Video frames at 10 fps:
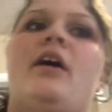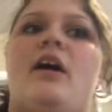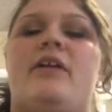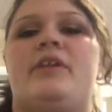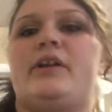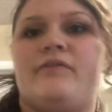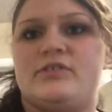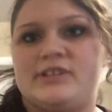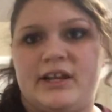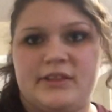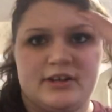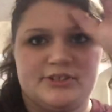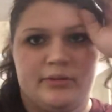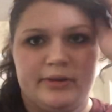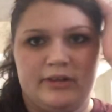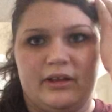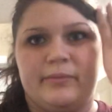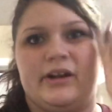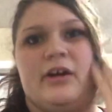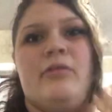And then if there's anything else you want me to do, let
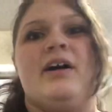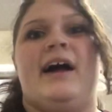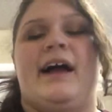me know.